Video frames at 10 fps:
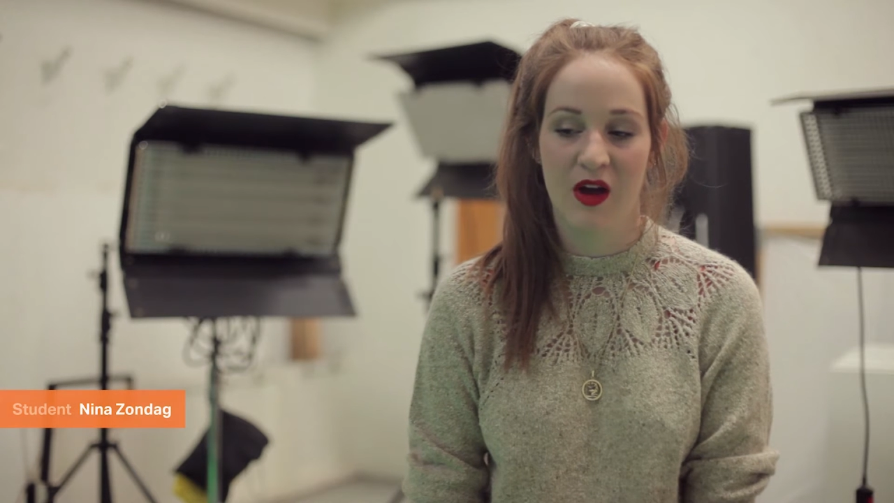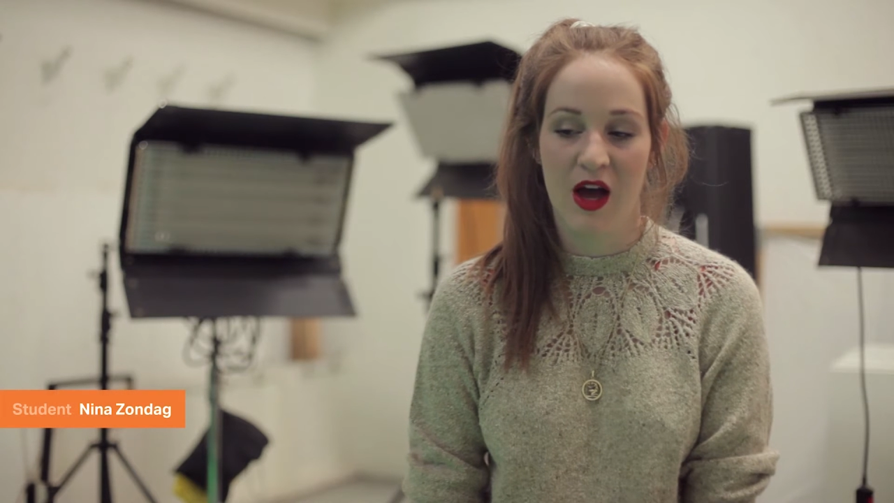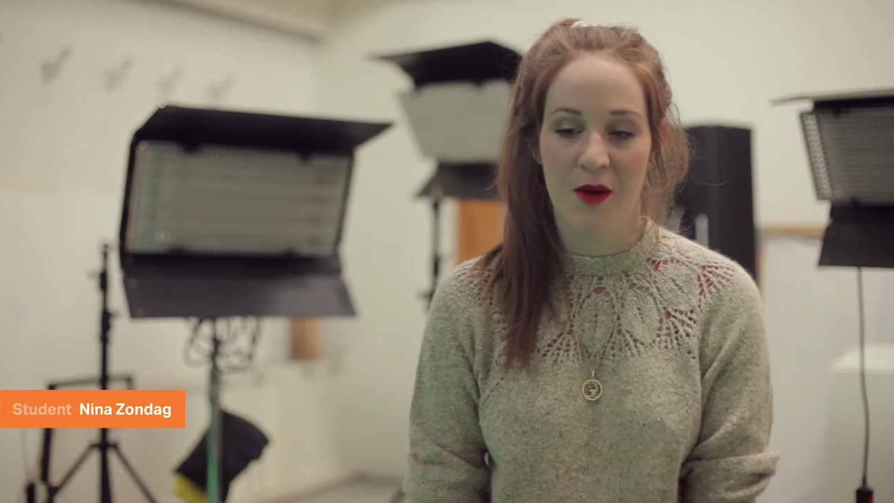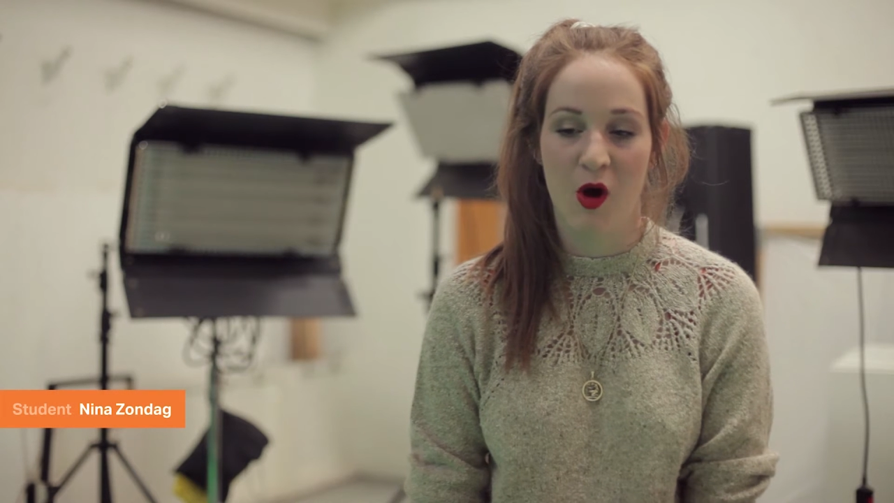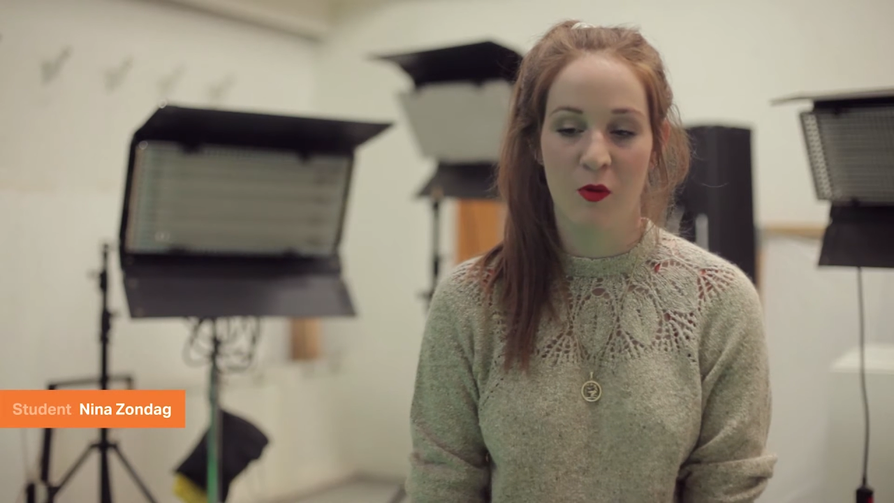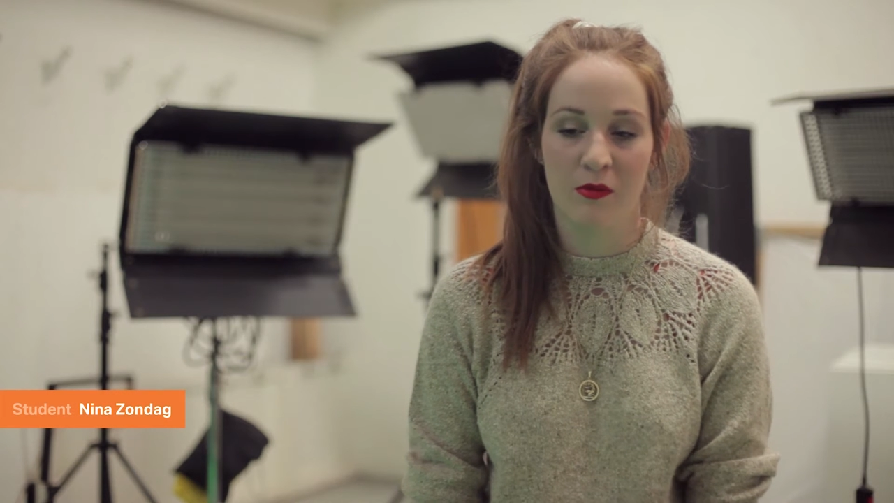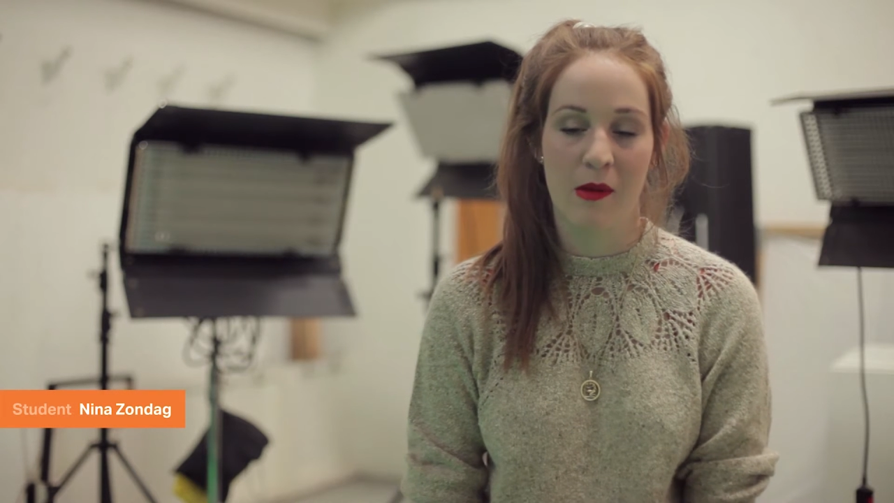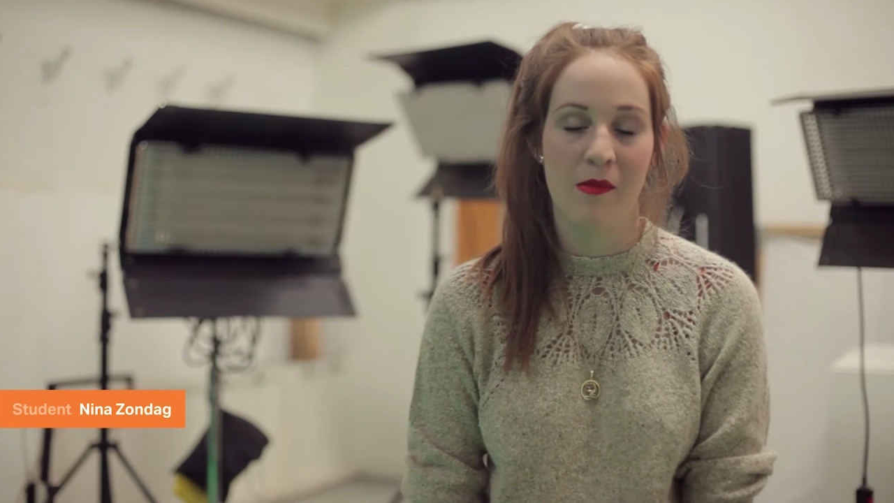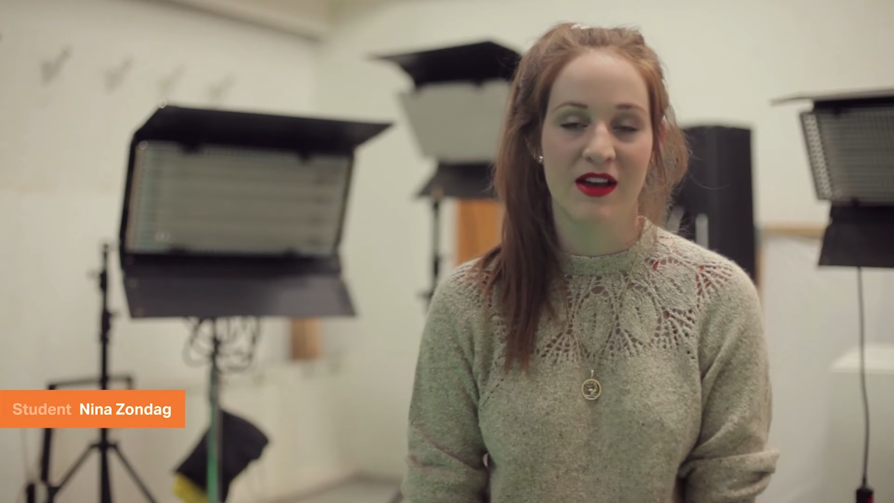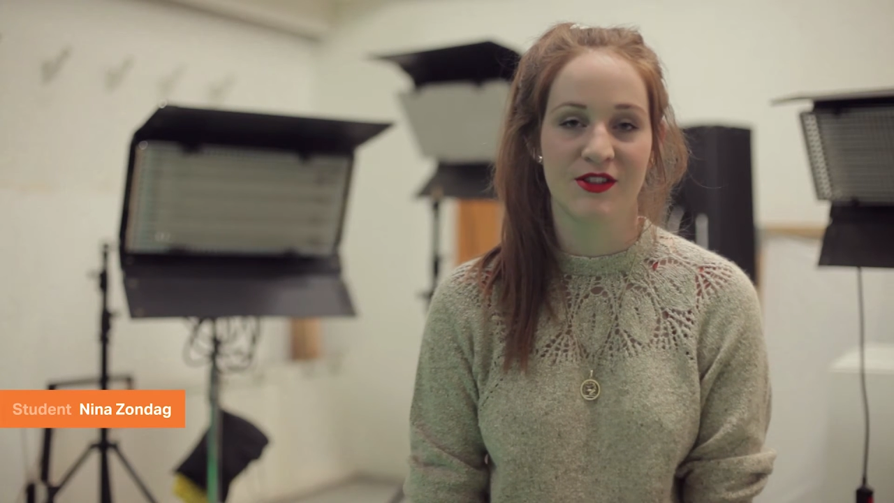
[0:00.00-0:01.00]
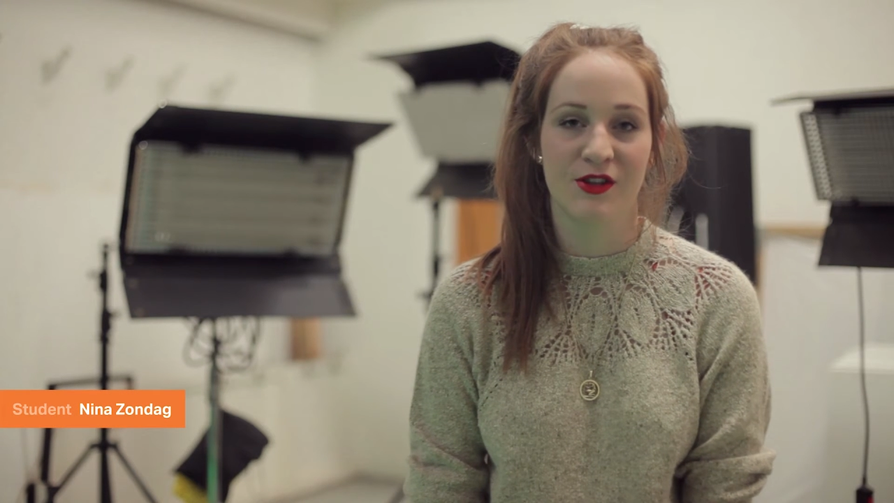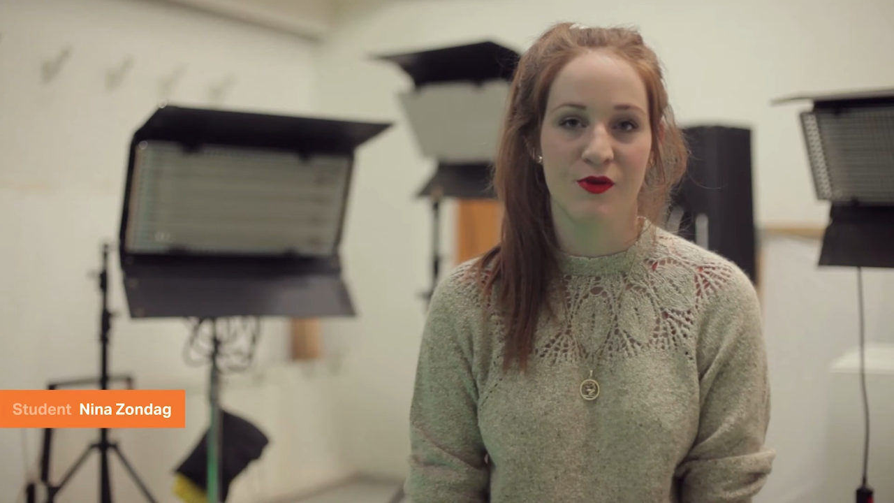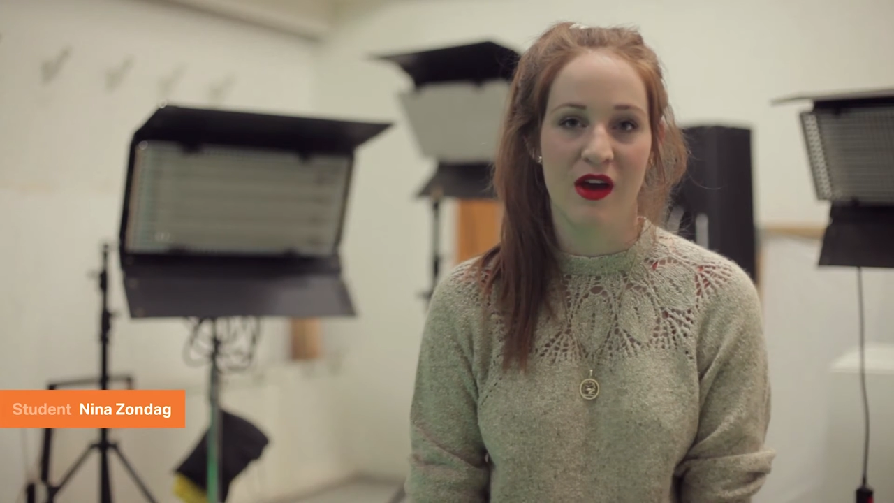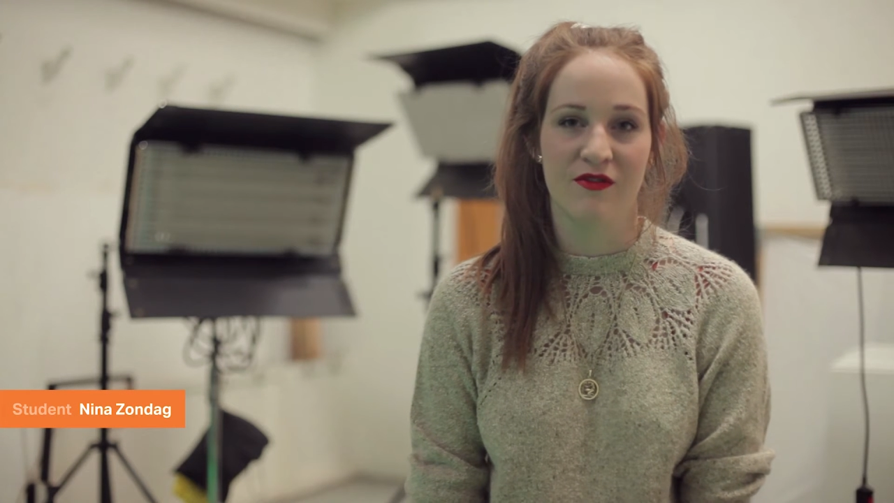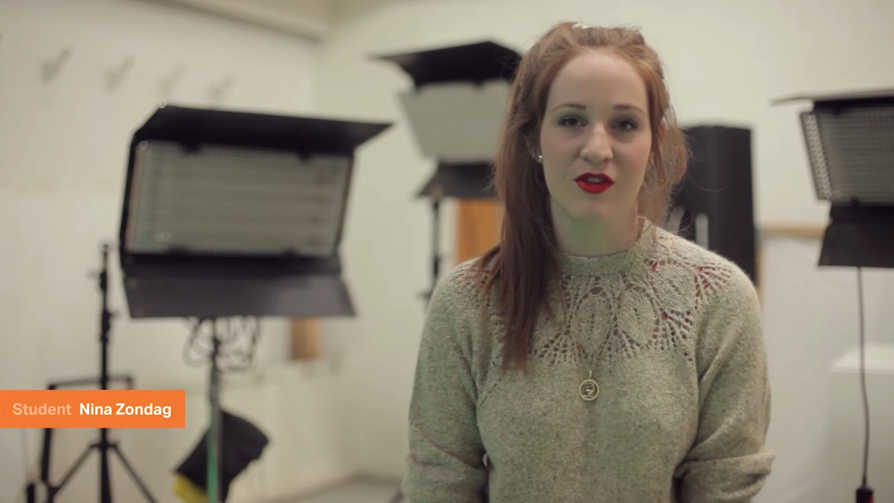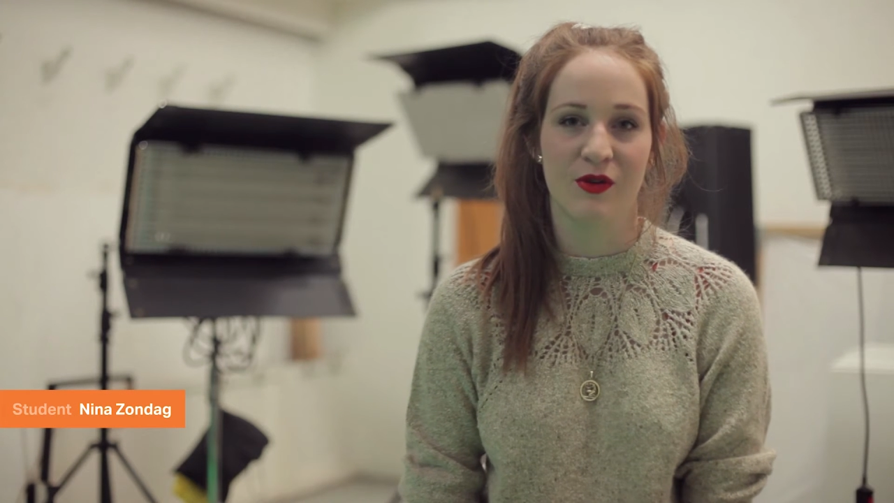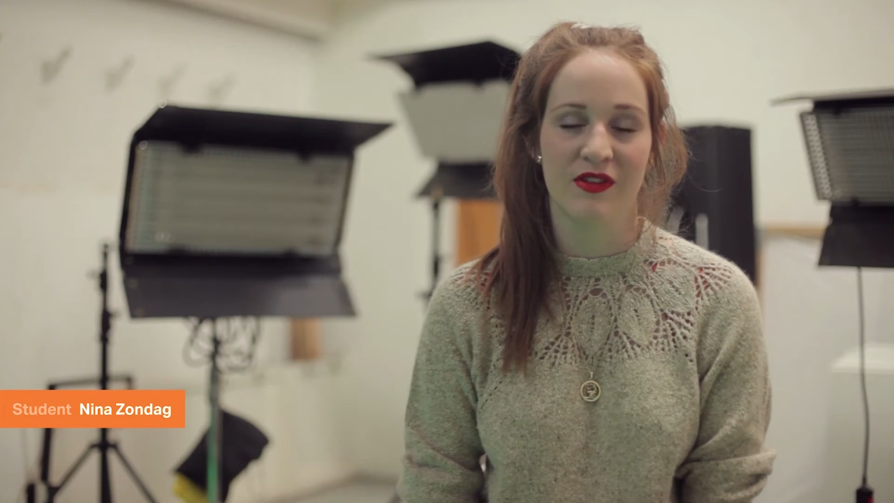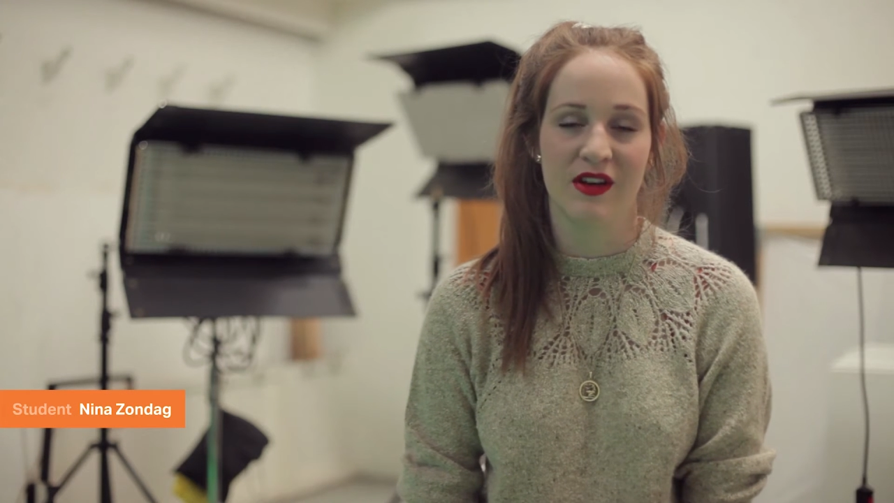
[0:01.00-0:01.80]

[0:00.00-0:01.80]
opened my mind to new avenues